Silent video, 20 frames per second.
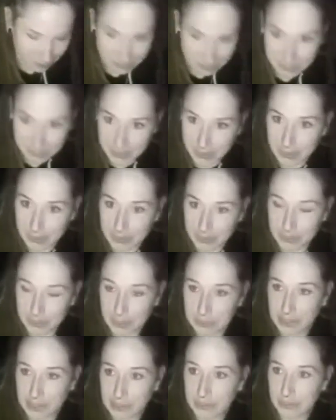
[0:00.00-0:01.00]
you don't really
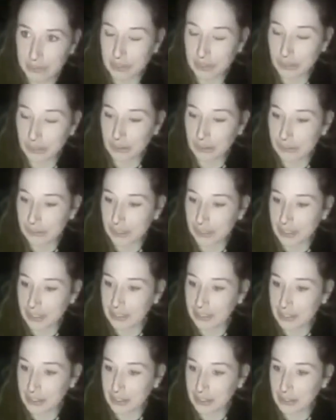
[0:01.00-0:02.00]
know what you
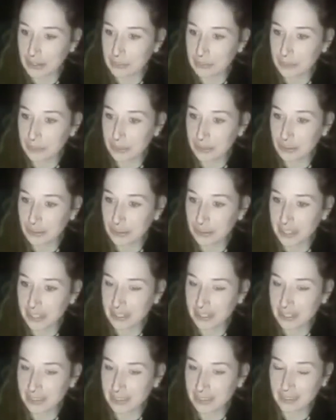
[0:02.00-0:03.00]
need. You know
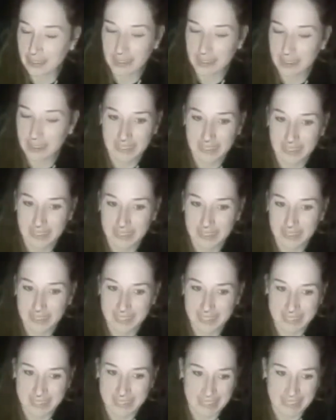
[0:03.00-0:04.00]
what you want, but you
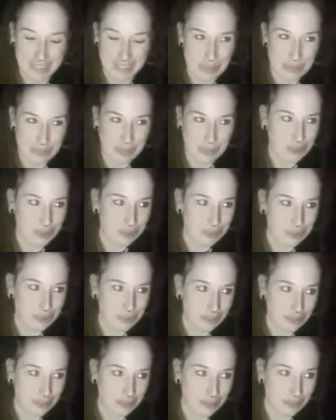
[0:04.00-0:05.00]
don't know what you need. So